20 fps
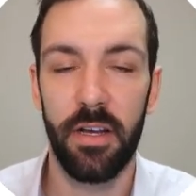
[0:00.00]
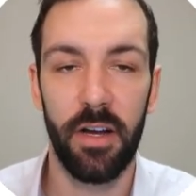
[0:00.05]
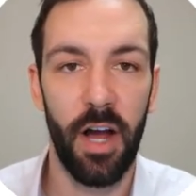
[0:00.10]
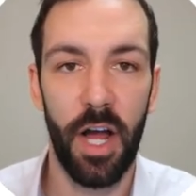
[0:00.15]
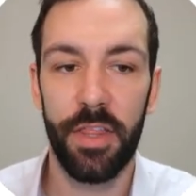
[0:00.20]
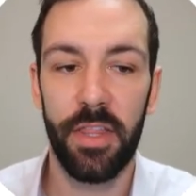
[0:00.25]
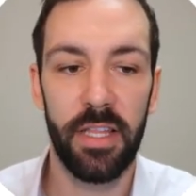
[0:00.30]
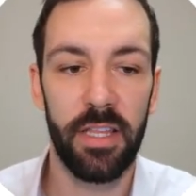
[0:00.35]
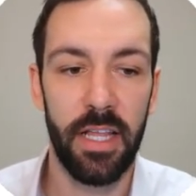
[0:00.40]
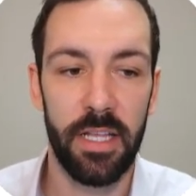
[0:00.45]

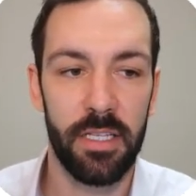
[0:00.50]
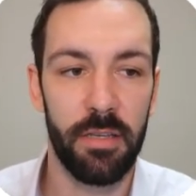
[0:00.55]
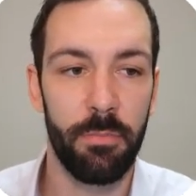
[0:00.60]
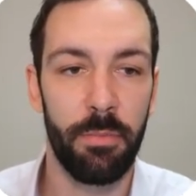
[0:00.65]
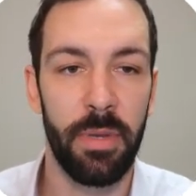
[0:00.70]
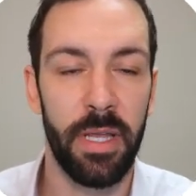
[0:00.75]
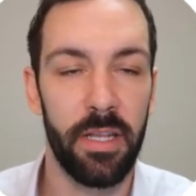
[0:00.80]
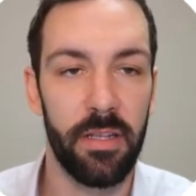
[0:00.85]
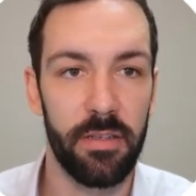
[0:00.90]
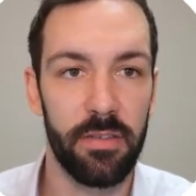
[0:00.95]
I think that's a
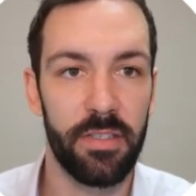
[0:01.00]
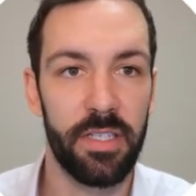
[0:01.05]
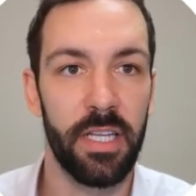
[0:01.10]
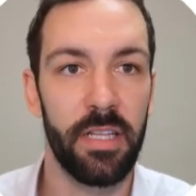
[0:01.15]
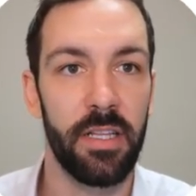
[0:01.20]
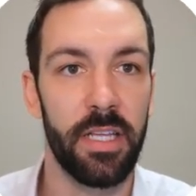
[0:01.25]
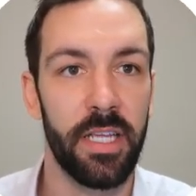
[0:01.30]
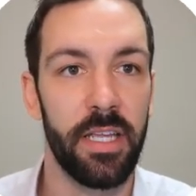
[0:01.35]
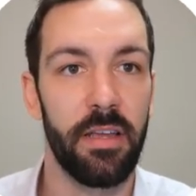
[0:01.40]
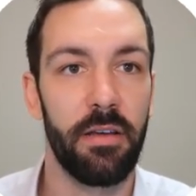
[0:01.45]
bit
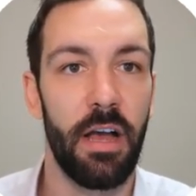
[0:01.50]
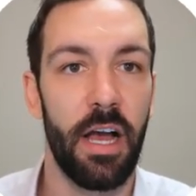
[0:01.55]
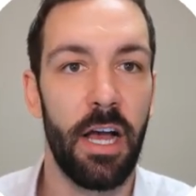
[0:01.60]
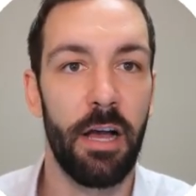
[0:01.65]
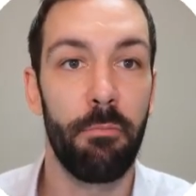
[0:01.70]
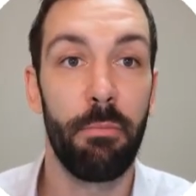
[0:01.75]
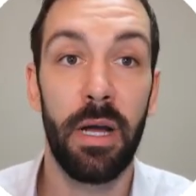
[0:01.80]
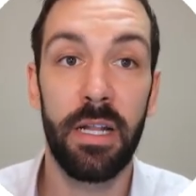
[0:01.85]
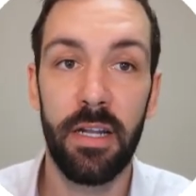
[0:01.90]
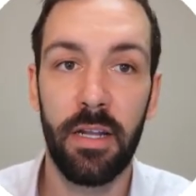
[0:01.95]
silly,
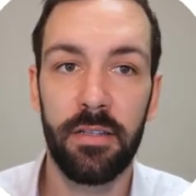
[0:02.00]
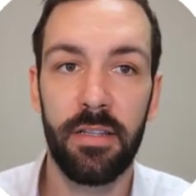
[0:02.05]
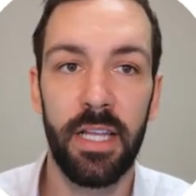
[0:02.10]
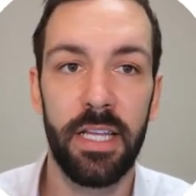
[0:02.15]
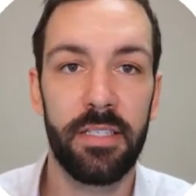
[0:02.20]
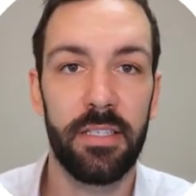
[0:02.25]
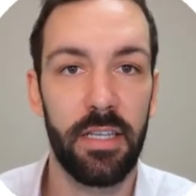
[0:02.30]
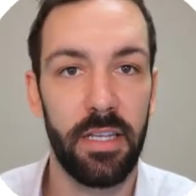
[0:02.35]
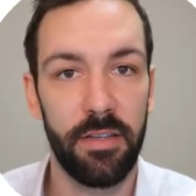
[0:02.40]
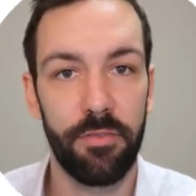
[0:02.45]
but
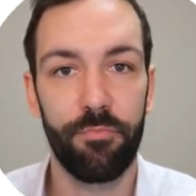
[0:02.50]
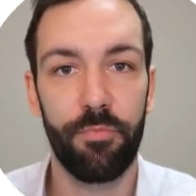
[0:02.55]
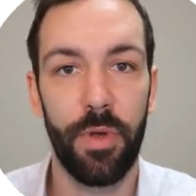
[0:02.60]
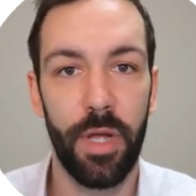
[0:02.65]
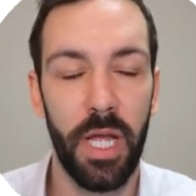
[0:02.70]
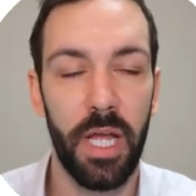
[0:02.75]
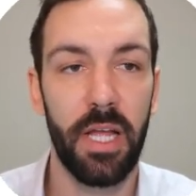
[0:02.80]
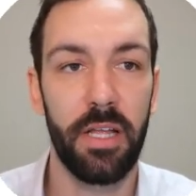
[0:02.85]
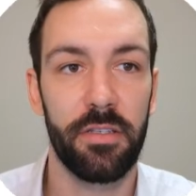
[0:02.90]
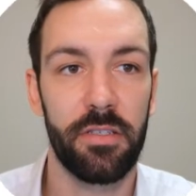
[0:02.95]
nonetheless,
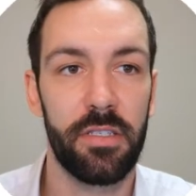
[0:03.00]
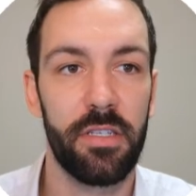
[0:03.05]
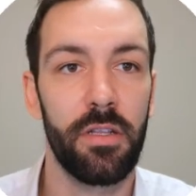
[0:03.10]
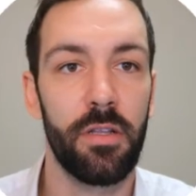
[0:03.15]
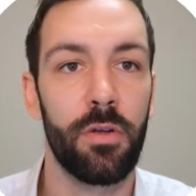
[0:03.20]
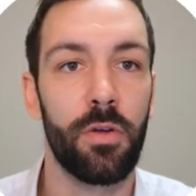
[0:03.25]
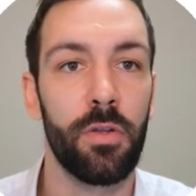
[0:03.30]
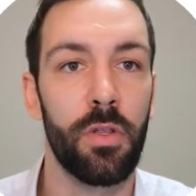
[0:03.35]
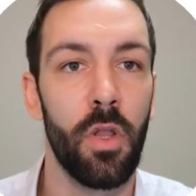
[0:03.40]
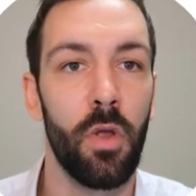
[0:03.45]

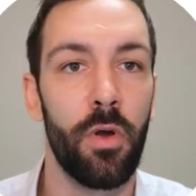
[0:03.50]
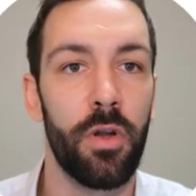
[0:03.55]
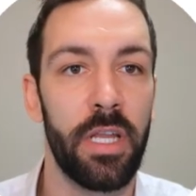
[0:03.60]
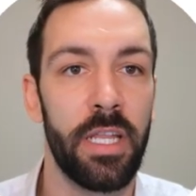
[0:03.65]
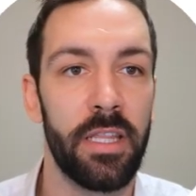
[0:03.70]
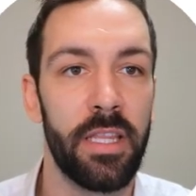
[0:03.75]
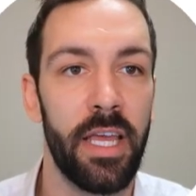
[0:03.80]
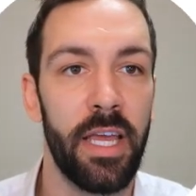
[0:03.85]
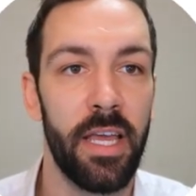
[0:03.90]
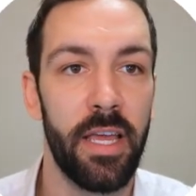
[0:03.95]
still a good
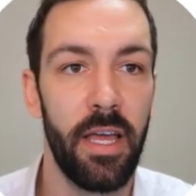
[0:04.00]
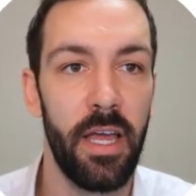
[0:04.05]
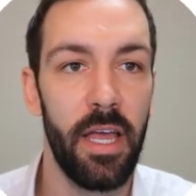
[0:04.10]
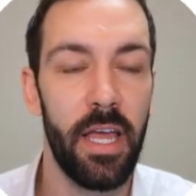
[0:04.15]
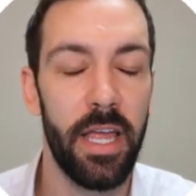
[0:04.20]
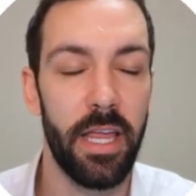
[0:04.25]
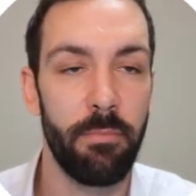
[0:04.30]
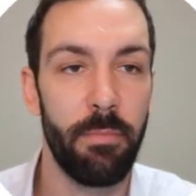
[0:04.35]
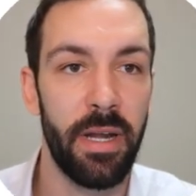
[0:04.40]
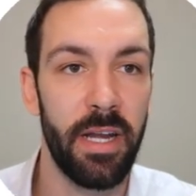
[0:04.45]
learning there
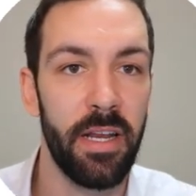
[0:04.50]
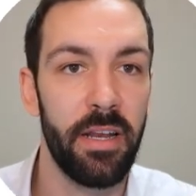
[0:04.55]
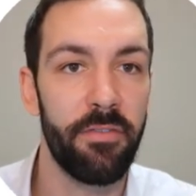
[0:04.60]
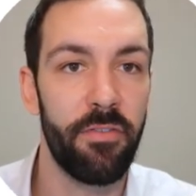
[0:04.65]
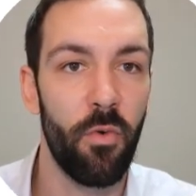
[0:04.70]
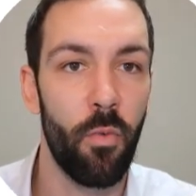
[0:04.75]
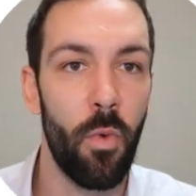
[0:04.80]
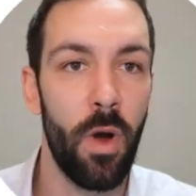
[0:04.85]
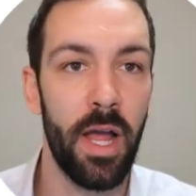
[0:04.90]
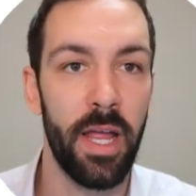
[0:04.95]
in many
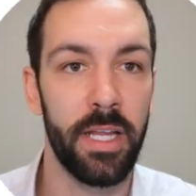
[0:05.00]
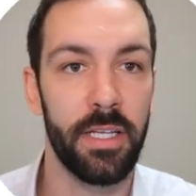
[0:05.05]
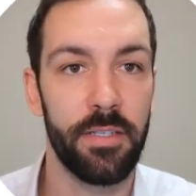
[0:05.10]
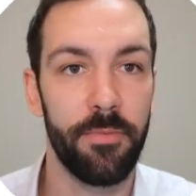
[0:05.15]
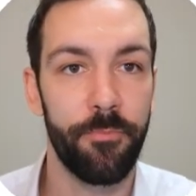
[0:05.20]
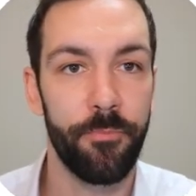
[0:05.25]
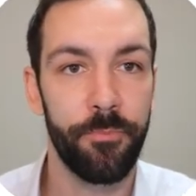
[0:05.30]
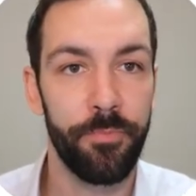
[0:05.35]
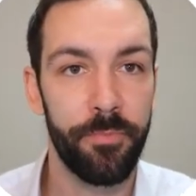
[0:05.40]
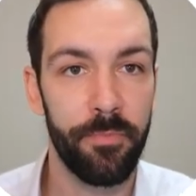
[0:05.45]
different ways.